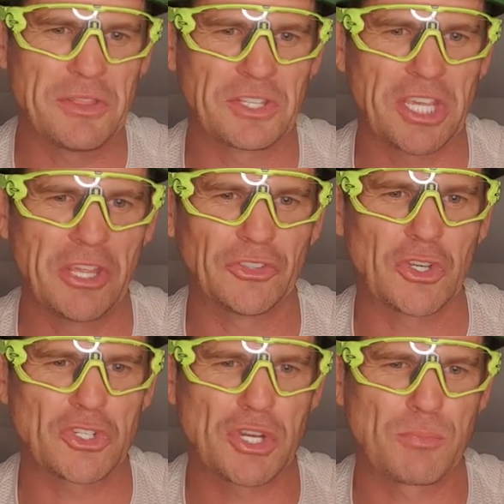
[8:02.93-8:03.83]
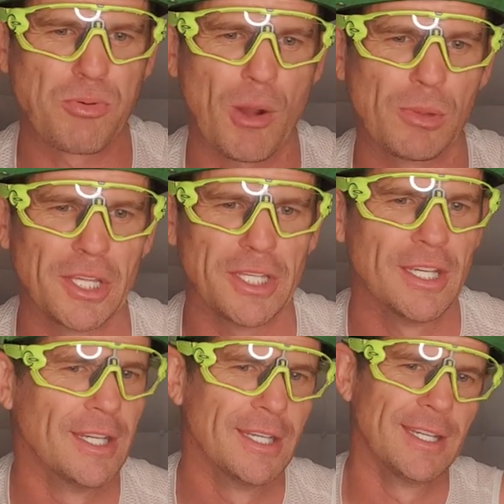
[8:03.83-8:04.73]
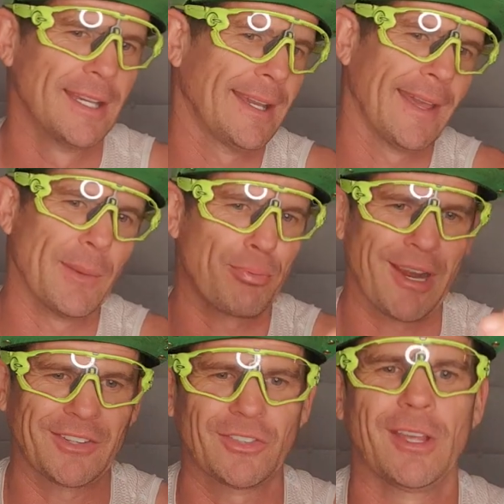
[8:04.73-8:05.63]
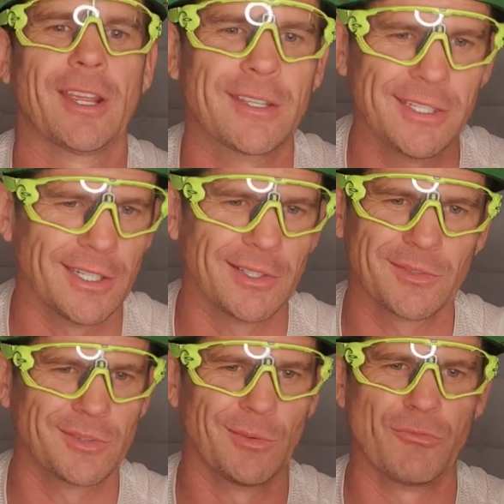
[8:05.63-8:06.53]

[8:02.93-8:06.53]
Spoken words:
and the gears don't shift properly and the brakes are like, you know, the